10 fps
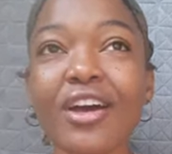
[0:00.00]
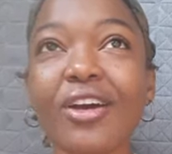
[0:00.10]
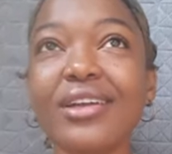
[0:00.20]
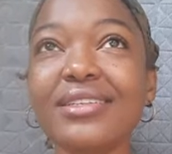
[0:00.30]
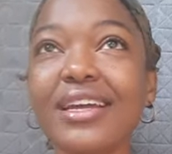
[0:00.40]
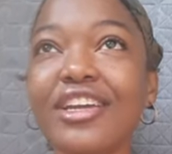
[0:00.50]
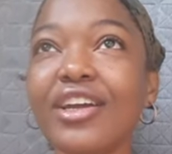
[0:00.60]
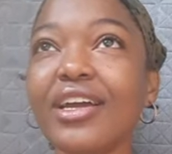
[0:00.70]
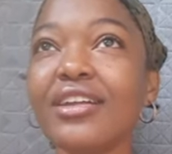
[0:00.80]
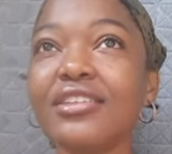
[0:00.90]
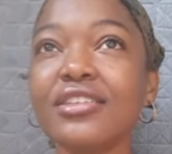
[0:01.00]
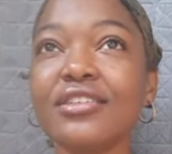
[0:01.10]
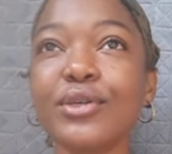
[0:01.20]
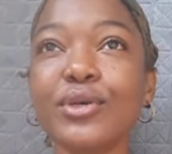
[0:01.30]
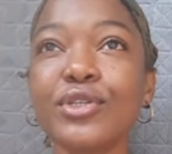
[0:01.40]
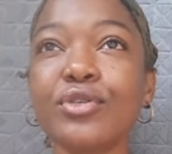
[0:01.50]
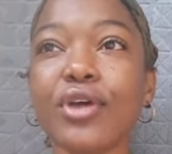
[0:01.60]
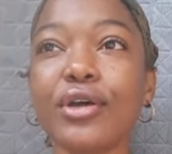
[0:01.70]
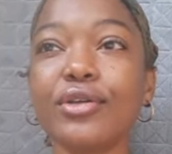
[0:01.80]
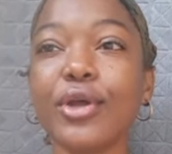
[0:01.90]
or it's like your energy is so
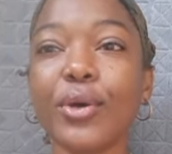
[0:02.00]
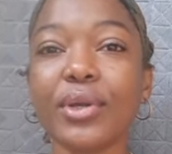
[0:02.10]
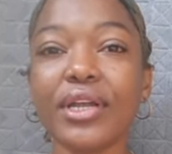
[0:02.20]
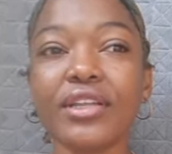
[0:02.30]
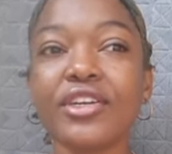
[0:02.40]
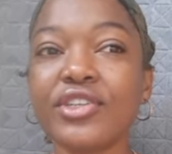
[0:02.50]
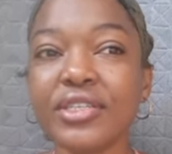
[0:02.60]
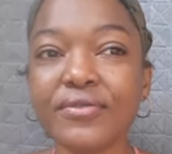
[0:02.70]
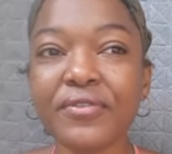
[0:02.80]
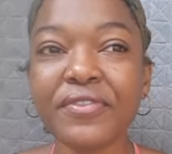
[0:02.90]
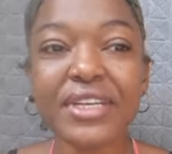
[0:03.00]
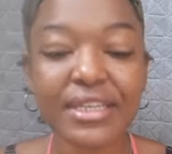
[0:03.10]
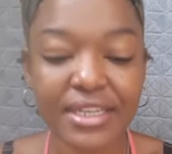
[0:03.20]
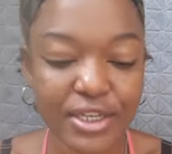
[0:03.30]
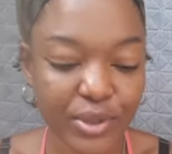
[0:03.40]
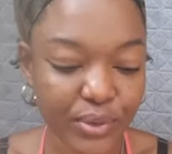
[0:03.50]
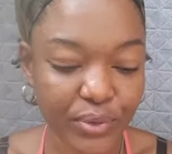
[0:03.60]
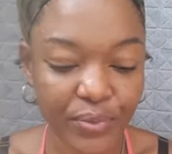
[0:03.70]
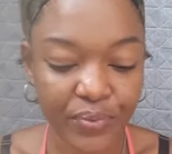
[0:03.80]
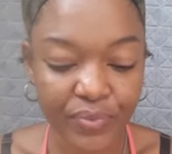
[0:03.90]
strong now that they're just feeling
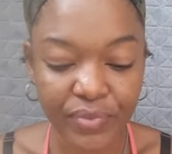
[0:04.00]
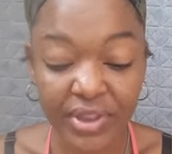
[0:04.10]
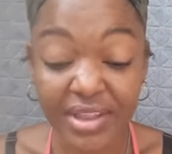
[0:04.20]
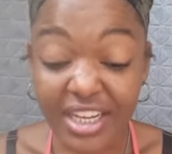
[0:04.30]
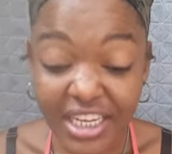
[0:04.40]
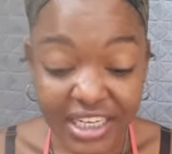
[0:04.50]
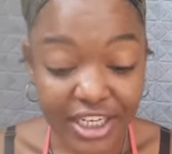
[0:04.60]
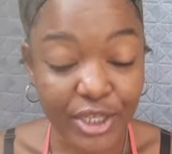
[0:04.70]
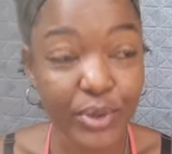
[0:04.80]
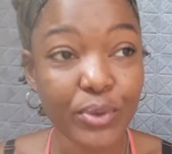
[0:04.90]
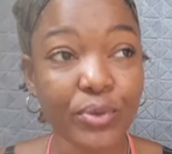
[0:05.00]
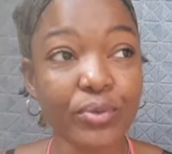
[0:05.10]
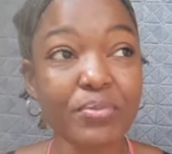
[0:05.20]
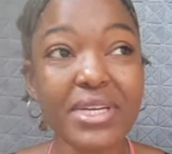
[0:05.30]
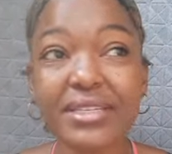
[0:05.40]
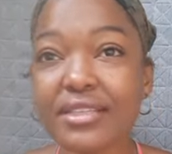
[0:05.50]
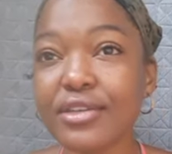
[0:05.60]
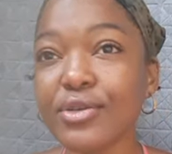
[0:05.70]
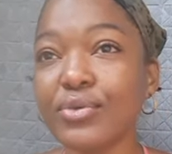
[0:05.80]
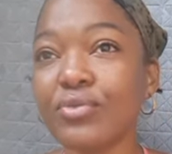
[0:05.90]
you needing you missing
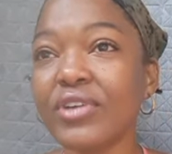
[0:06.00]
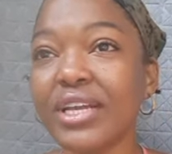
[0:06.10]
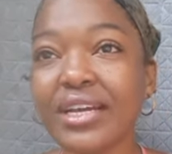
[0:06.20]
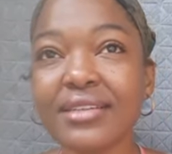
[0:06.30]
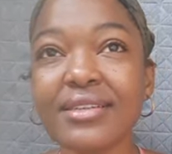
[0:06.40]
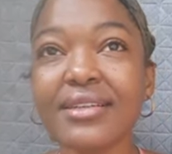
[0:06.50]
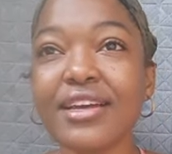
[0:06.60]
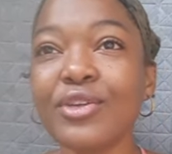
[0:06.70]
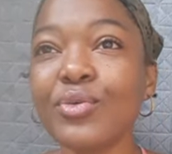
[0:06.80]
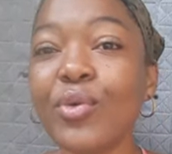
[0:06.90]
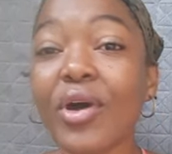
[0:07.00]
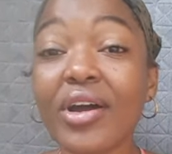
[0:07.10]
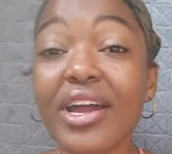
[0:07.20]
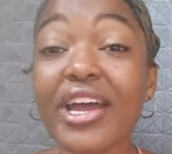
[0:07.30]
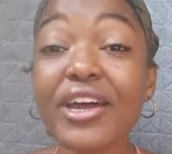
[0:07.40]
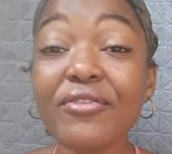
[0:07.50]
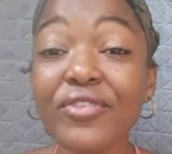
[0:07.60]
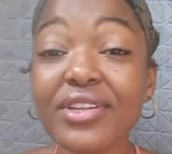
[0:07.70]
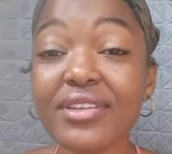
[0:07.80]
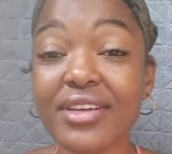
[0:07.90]
you realizing that you are
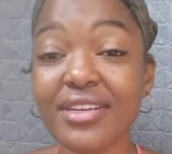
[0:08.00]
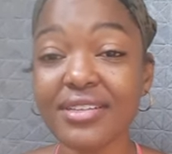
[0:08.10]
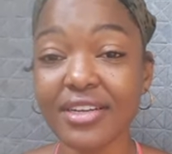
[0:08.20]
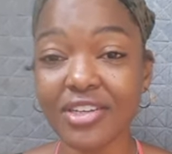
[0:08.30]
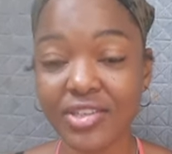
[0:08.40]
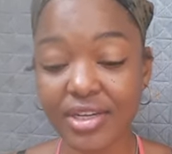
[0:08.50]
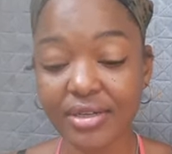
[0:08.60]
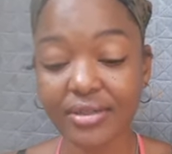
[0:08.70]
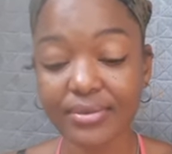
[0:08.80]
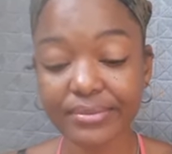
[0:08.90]
everything essential